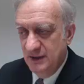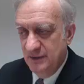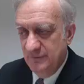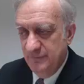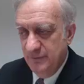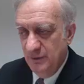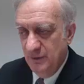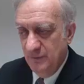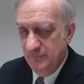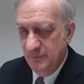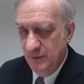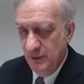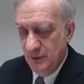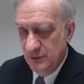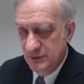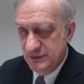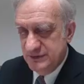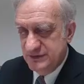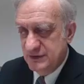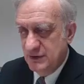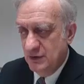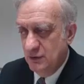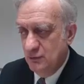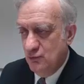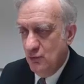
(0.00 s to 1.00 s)
for
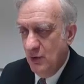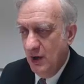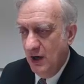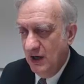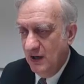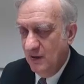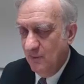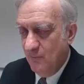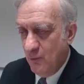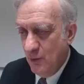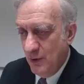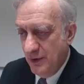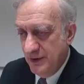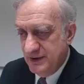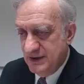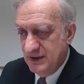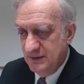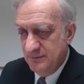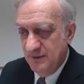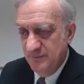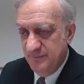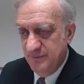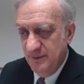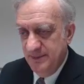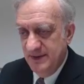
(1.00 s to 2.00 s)
those who are
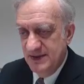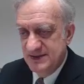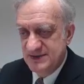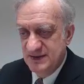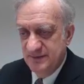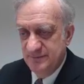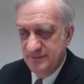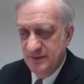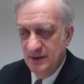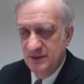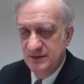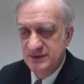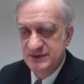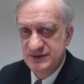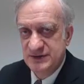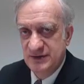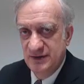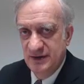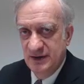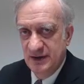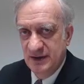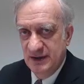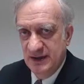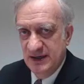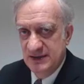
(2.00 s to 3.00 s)
working with the passive house.
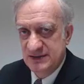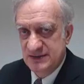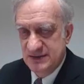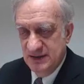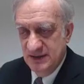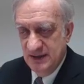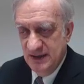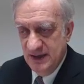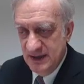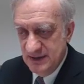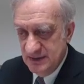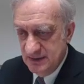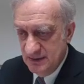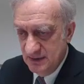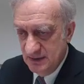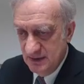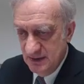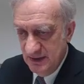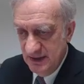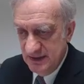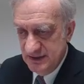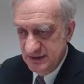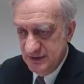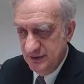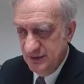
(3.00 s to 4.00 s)
You get
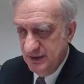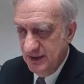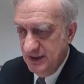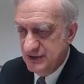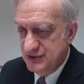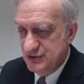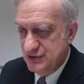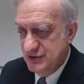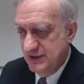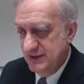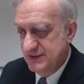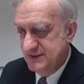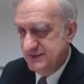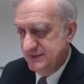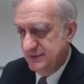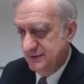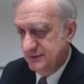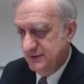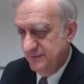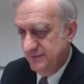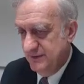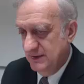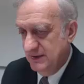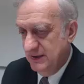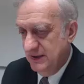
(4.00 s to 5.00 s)
education and
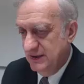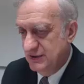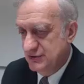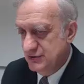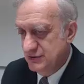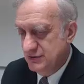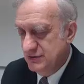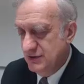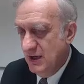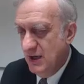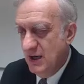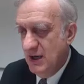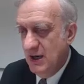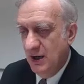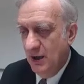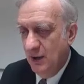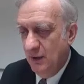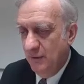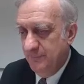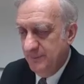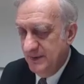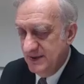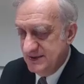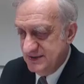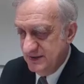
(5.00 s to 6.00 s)
certification
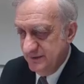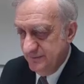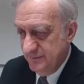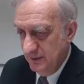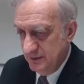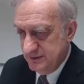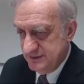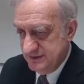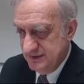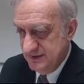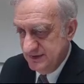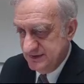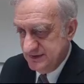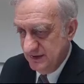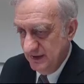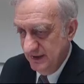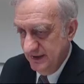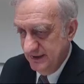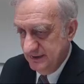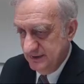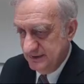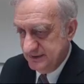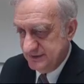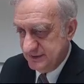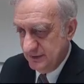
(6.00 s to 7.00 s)
of passive house
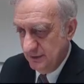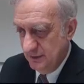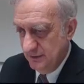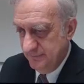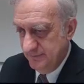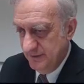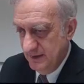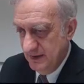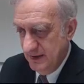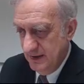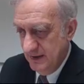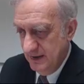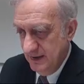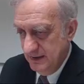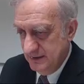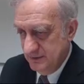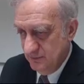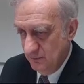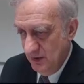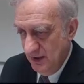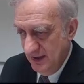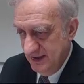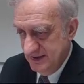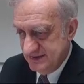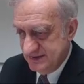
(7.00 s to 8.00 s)
designers, of
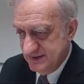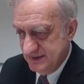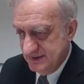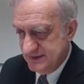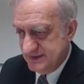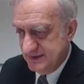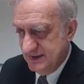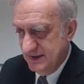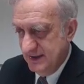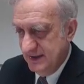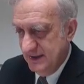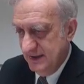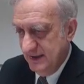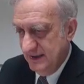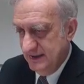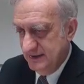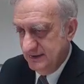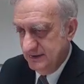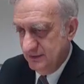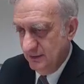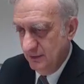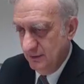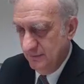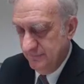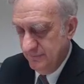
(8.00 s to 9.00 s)
advisors,
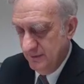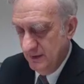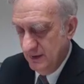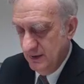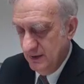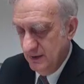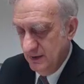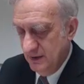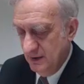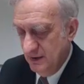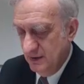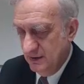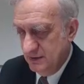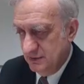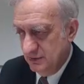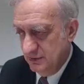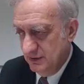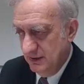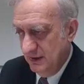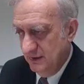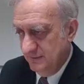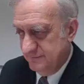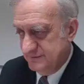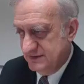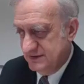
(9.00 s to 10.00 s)
and of
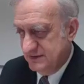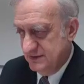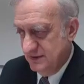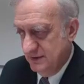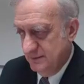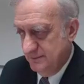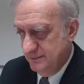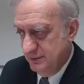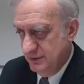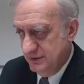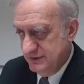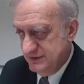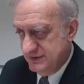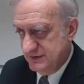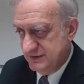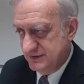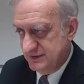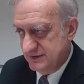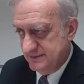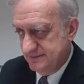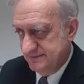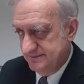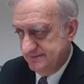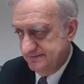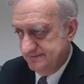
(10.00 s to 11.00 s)
crafts persons.